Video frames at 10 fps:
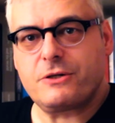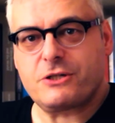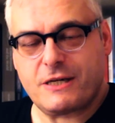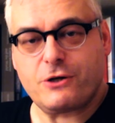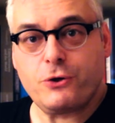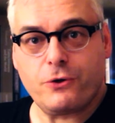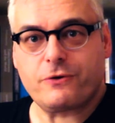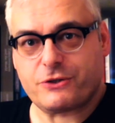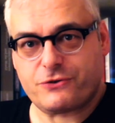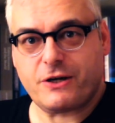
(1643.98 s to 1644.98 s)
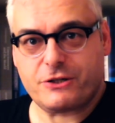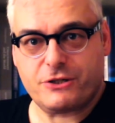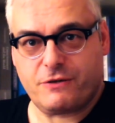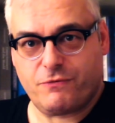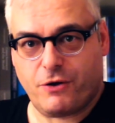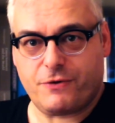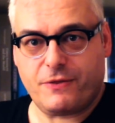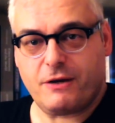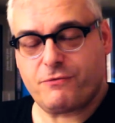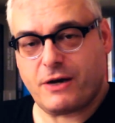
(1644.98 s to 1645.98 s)
distinct neural structures involved
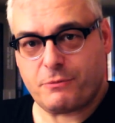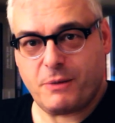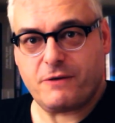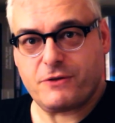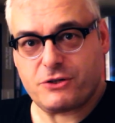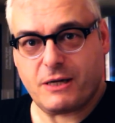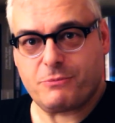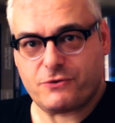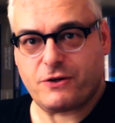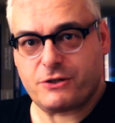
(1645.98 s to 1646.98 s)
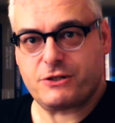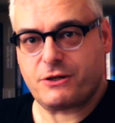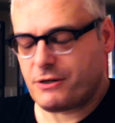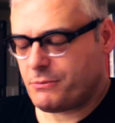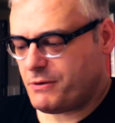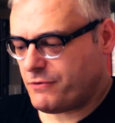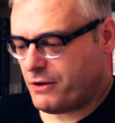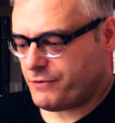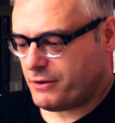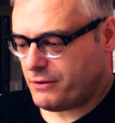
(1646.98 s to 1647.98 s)
in there. In fact, many of the same structures are going to be
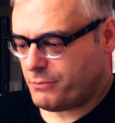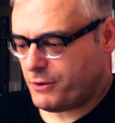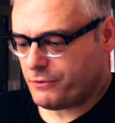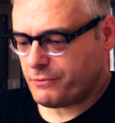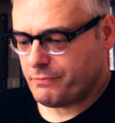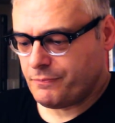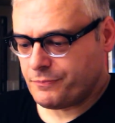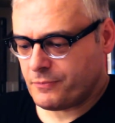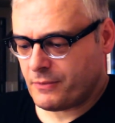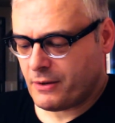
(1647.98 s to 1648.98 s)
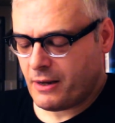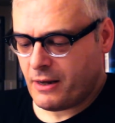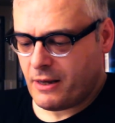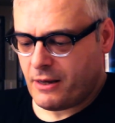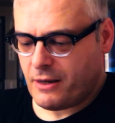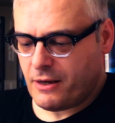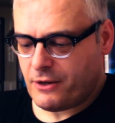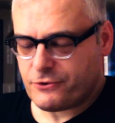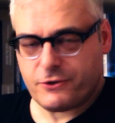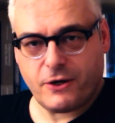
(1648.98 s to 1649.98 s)
involved in both.
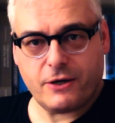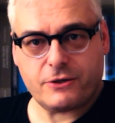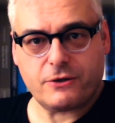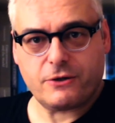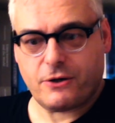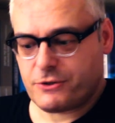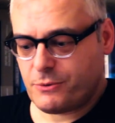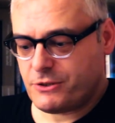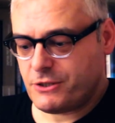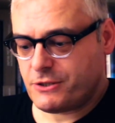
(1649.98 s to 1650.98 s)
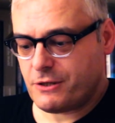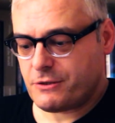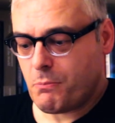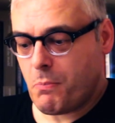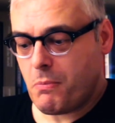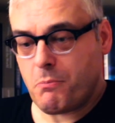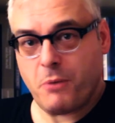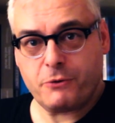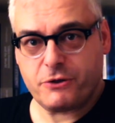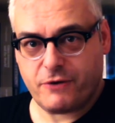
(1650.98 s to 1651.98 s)
A third consequence is that
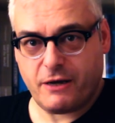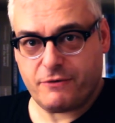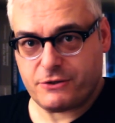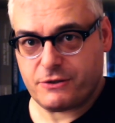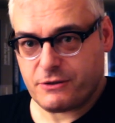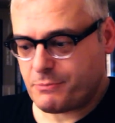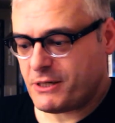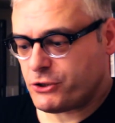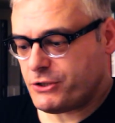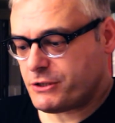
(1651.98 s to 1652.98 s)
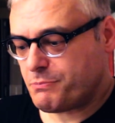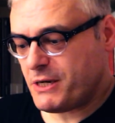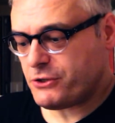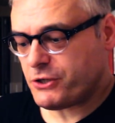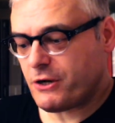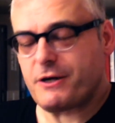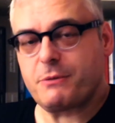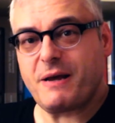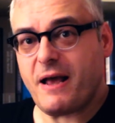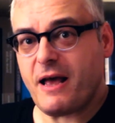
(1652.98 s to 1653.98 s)
motor areas, and especially speech, are going
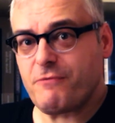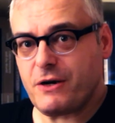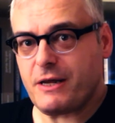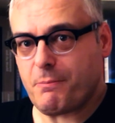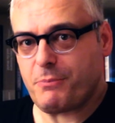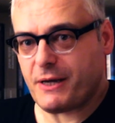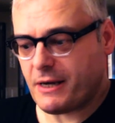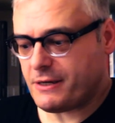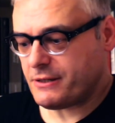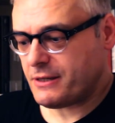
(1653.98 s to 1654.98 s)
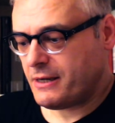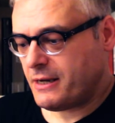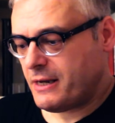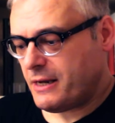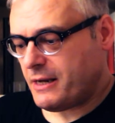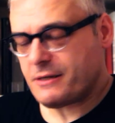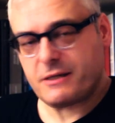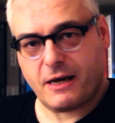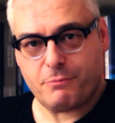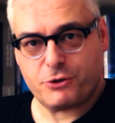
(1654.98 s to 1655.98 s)
to be heavily implicated in
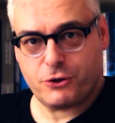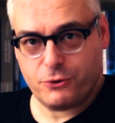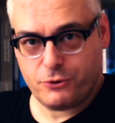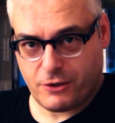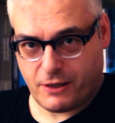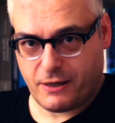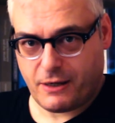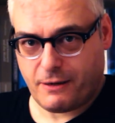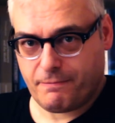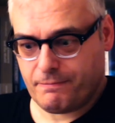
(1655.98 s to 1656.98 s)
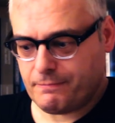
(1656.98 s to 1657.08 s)
Type 2 thinking.